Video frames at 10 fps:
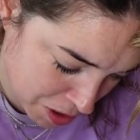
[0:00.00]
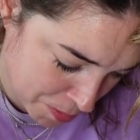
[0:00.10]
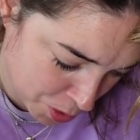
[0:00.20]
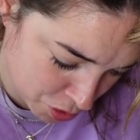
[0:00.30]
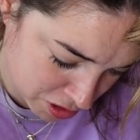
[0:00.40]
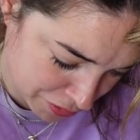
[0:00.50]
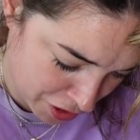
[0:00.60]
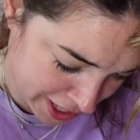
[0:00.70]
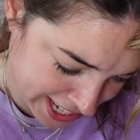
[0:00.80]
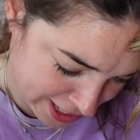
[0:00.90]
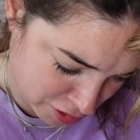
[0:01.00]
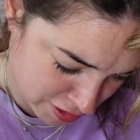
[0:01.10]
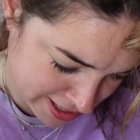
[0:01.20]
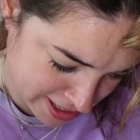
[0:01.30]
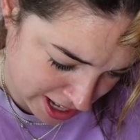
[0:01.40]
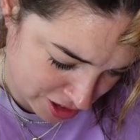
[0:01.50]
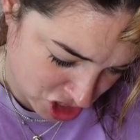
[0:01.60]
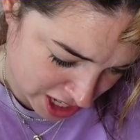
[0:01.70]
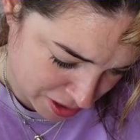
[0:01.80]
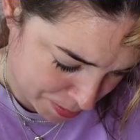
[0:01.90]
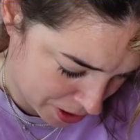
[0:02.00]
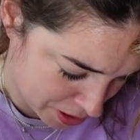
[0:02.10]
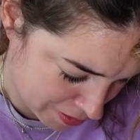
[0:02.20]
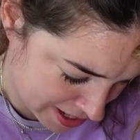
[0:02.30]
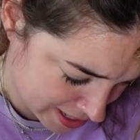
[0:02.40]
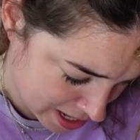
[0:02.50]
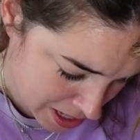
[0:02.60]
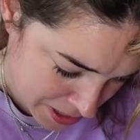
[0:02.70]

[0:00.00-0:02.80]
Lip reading: We were born to defy categorises and gender binaries,